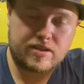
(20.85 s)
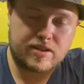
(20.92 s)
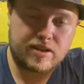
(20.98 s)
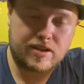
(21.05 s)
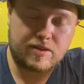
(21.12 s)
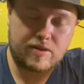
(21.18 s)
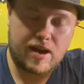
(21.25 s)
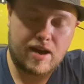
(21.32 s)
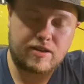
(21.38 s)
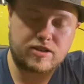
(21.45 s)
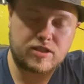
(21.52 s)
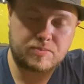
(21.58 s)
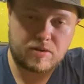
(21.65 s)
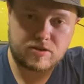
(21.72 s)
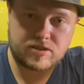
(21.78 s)
and how they're
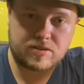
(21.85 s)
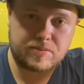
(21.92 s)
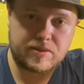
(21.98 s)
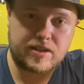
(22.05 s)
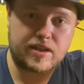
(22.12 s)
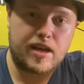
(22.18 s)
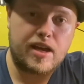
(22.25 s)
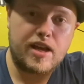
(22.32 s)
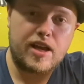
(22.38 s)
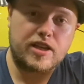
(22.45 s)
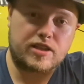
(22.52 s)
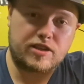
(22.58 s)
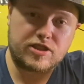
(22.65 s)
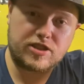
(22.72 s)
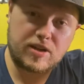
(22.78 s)
supposed to be.
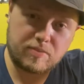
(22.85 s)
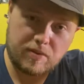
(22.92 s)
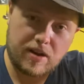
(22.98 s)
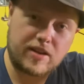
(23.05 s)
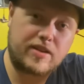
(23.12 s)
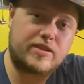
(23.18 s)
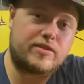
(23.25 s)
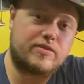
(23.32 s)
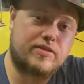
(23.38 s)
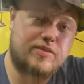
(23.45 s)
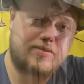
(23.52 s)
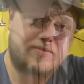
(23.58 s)
So let's jump right into it.